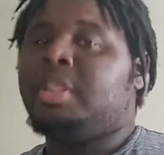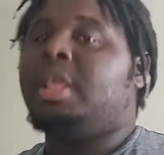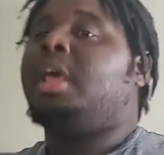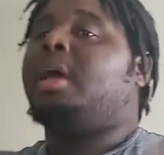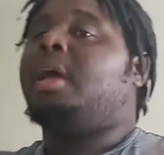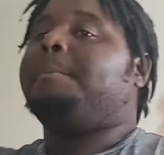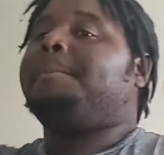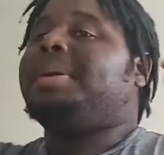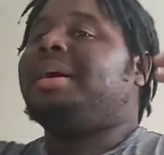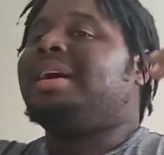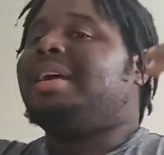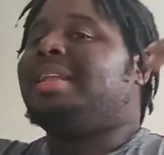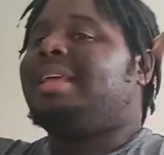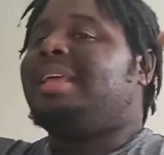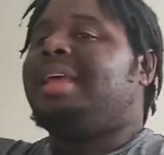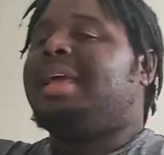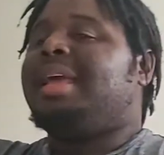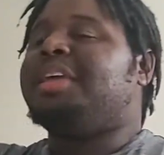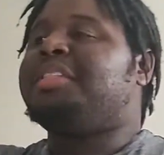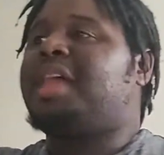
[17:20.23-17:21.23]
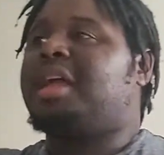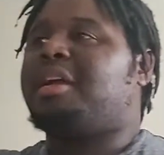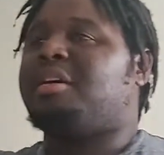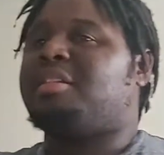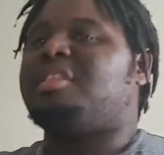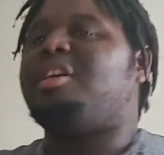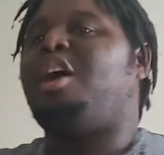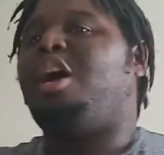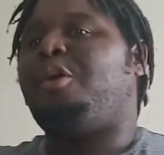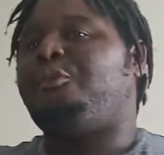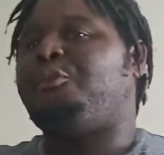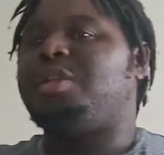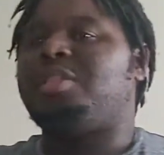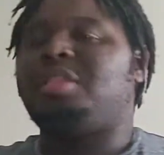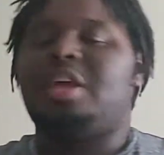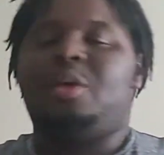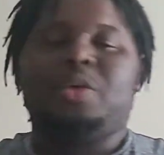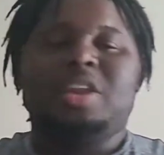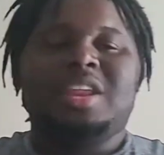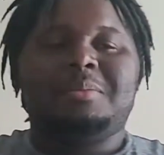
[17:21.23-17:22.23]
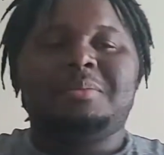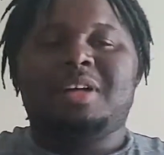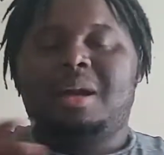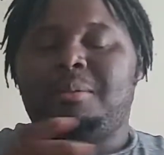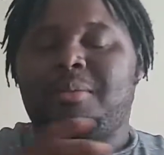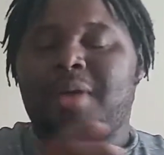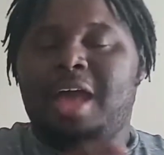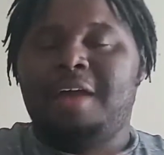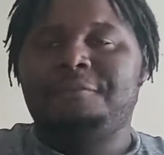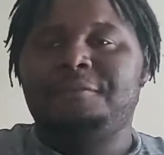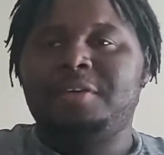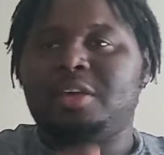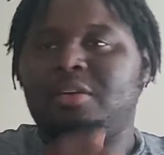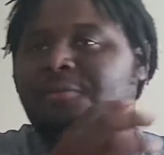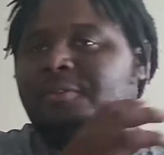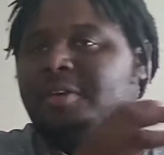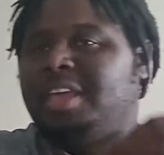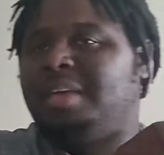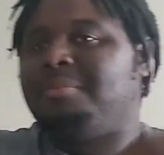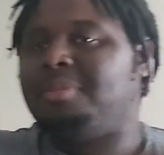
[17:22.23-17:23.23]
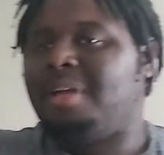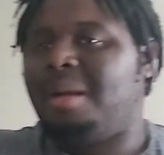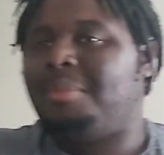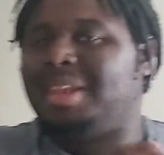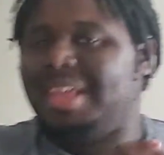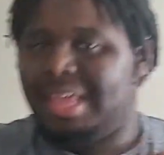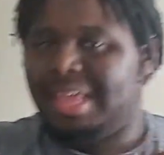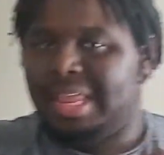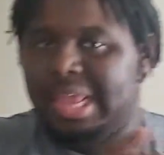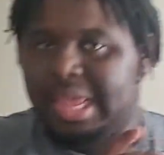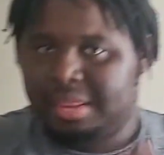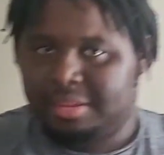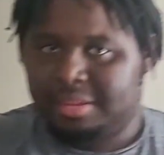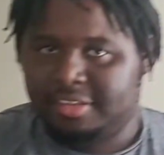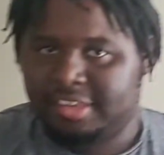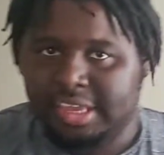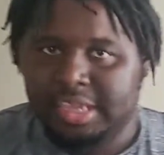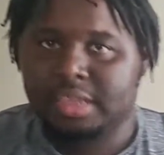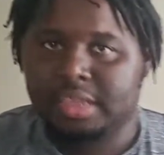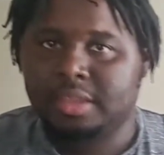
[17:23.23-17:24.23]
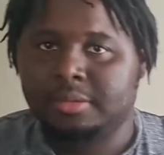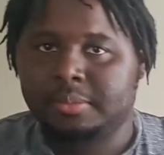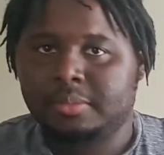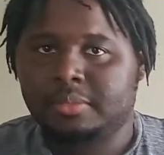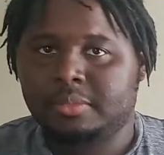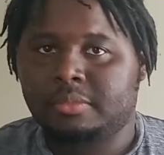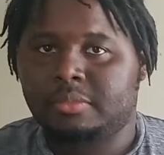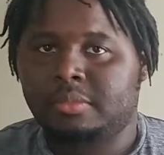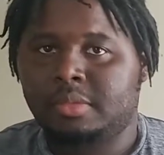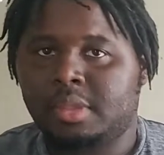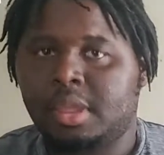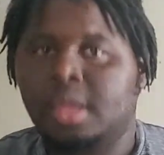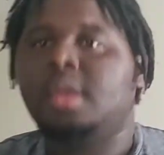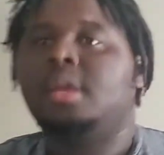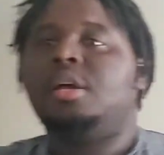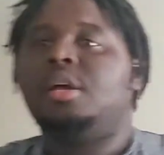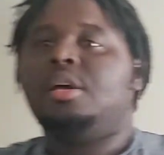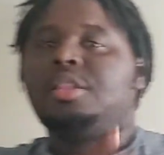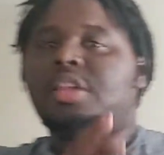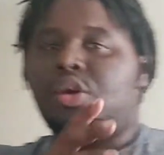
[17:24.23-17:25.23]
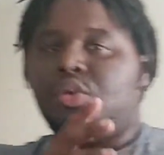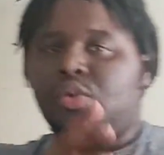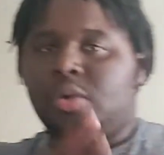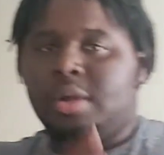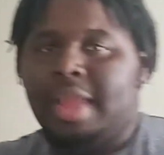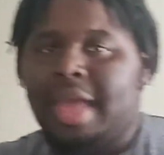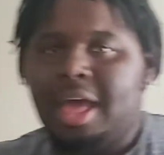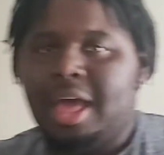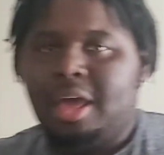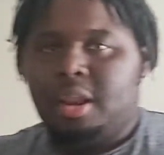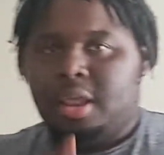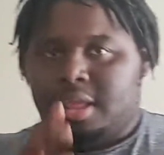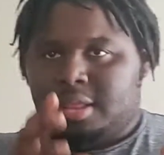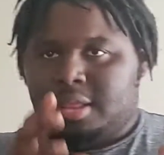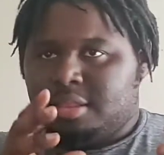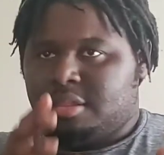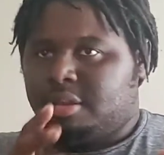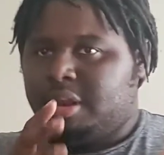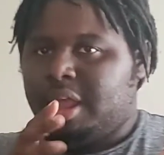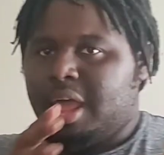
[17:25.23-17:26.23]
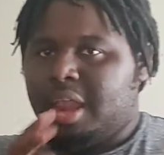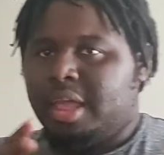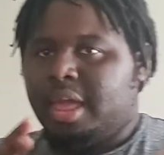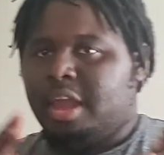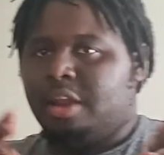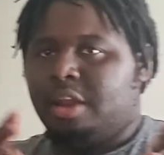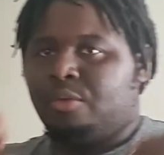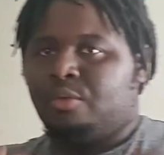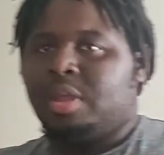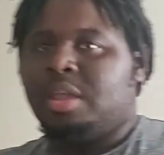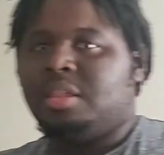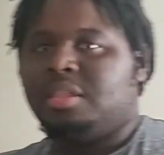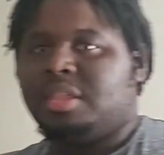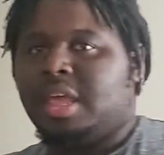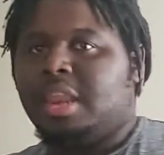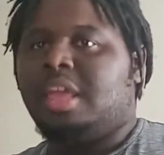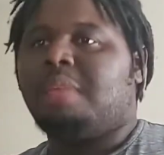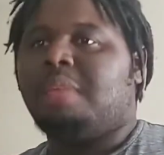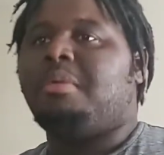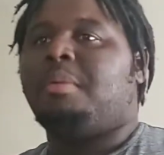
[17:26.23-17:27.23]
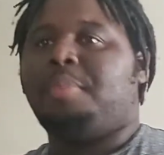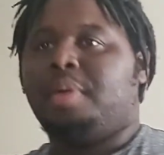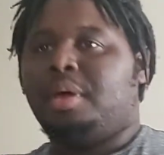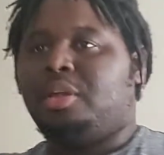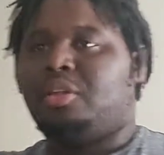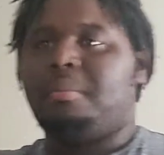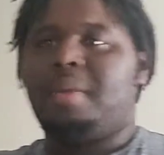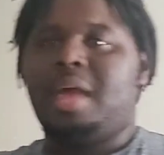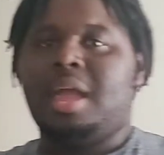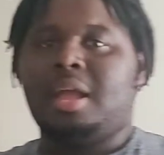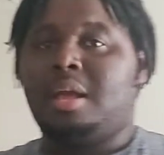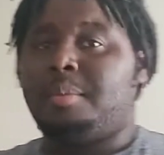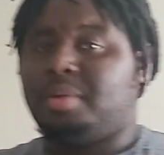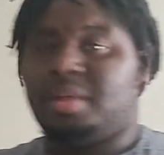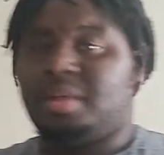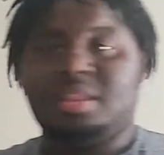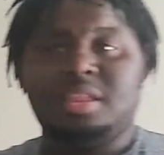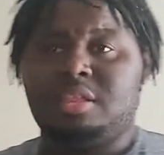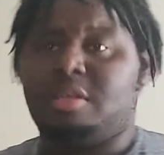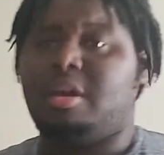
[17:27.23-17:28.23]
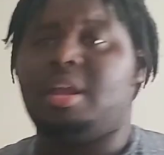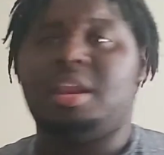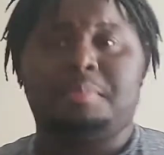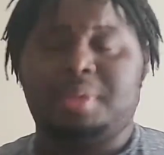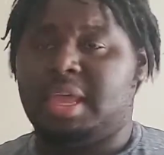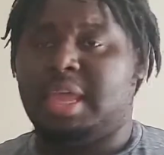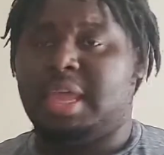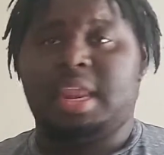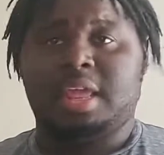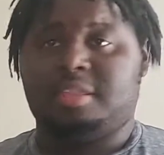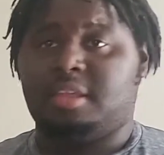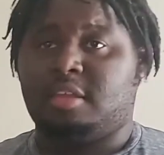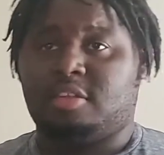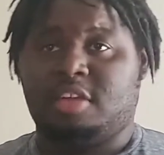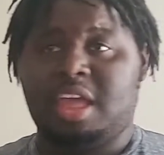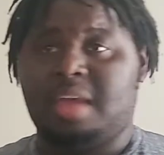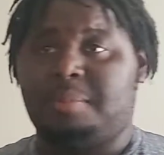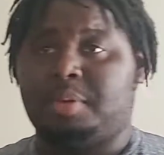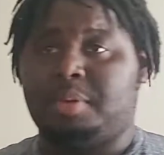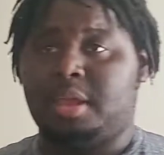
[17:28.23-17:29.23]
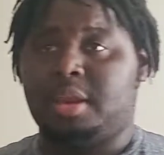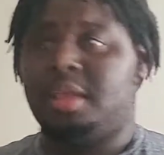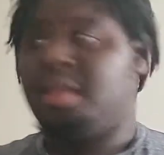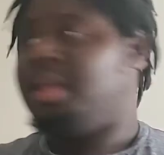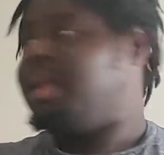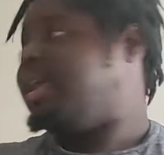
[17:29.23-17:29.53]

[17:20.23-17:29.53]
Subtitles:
But it's like a soft reset with him. I feel for him coming to NXT. So now they gotta reset him and build him back up because he's gonna be NXT champion.